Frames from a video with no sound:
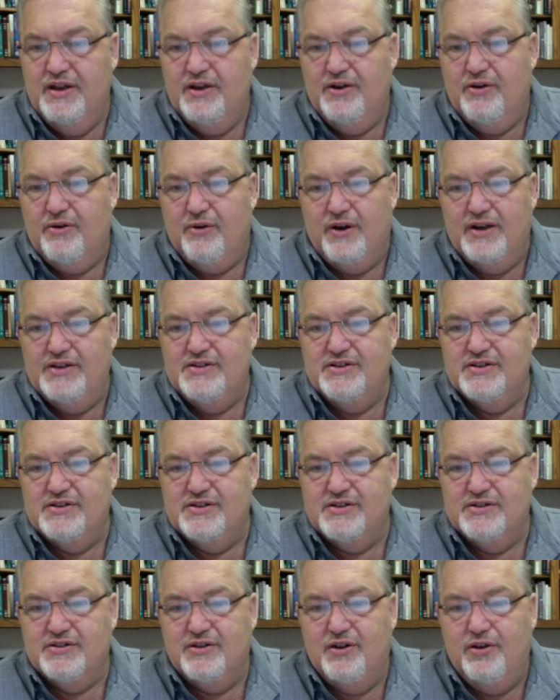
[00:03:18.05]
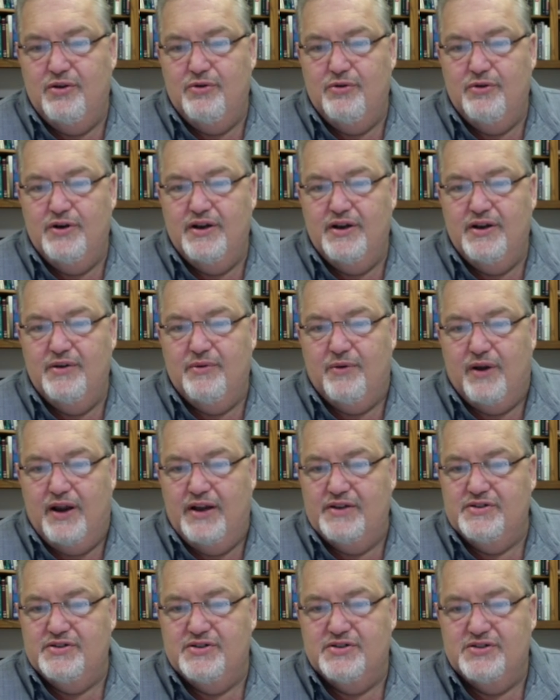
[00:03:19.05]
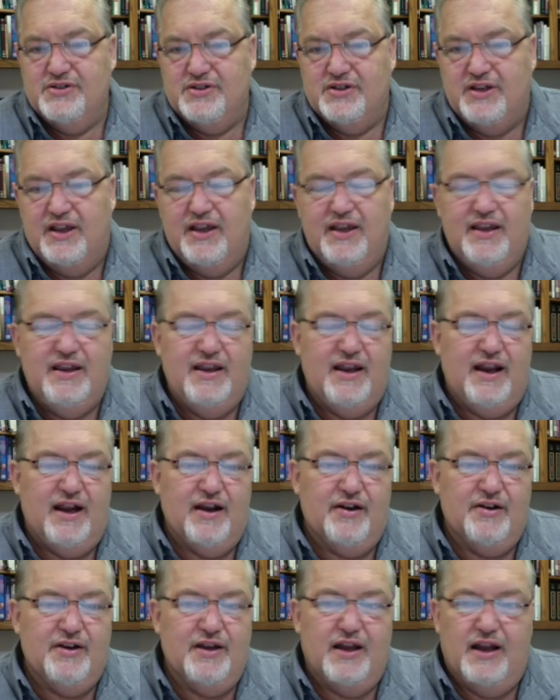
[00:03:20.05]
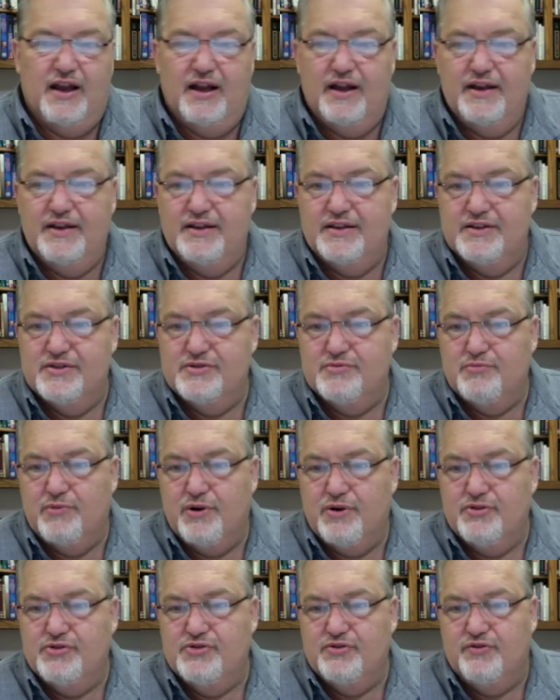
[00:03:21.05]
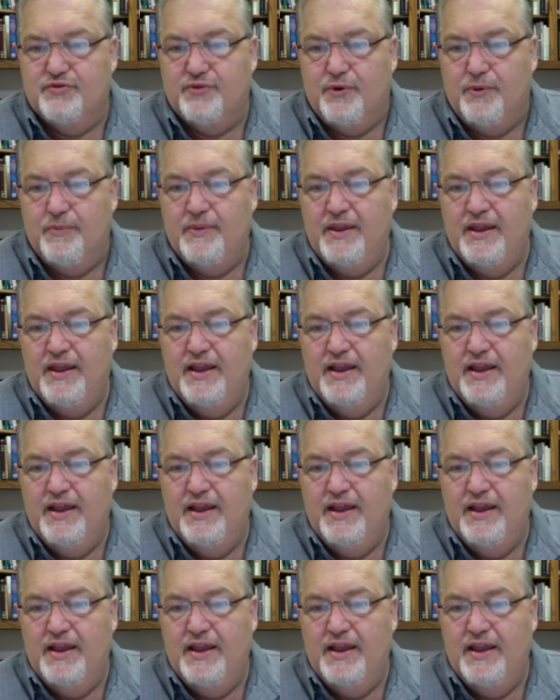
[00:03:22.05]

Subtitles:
gracious is the Lord and righteous, yea, our God is merciful.